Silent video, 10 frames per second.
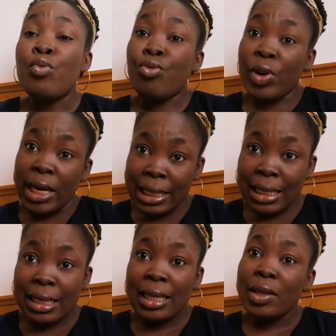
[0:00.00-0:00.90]
Read
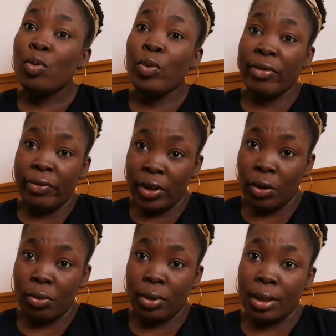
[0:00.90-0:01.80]

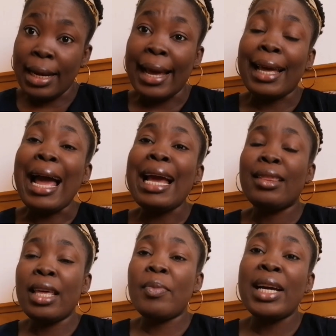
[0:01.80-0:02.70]
reviews. Like I
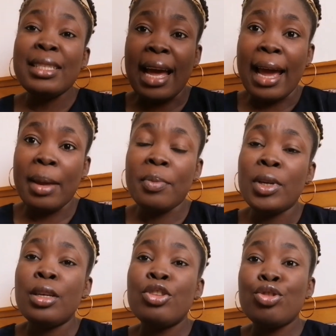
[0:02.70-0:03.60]
take my time
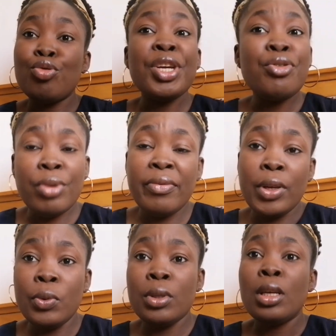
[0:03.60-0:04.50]
to read
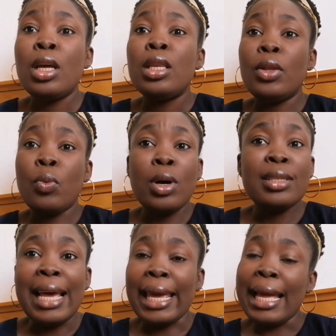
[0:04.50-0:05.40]
reviews. The
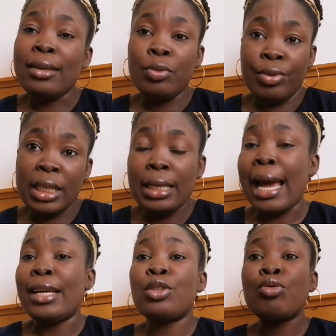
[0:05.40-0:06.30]
ones I can read,
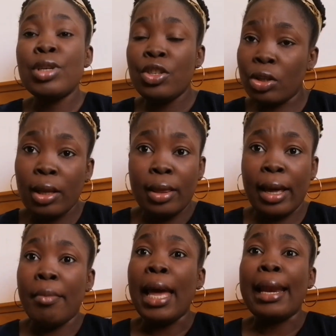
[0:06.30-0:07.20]
I screenshot
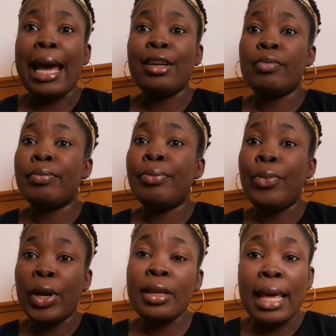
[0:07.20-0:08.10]
them and I
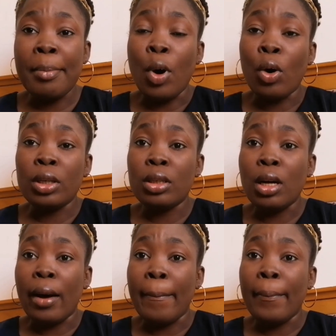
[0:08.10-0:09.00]
bring them on
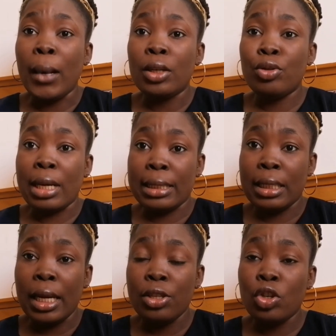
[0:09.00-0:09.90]
a
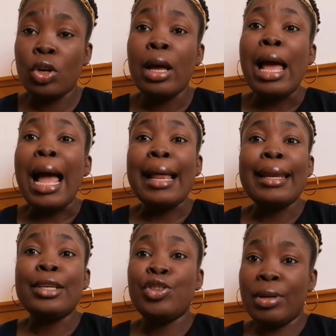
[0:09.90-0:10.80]
translator, and
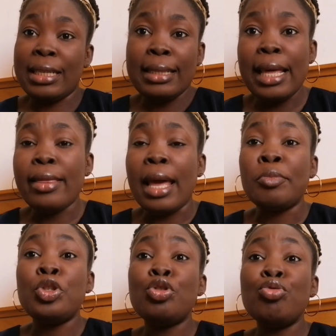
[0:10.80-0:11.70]
I translate
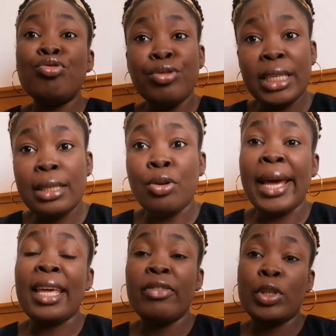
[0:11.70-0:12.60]
them to read, or
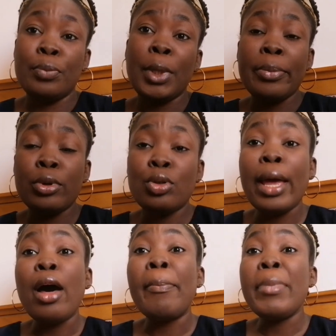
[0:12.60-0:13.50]
I give to people to
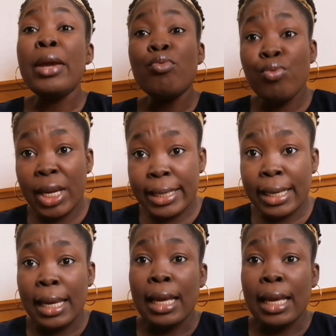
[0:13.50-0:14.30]
help me read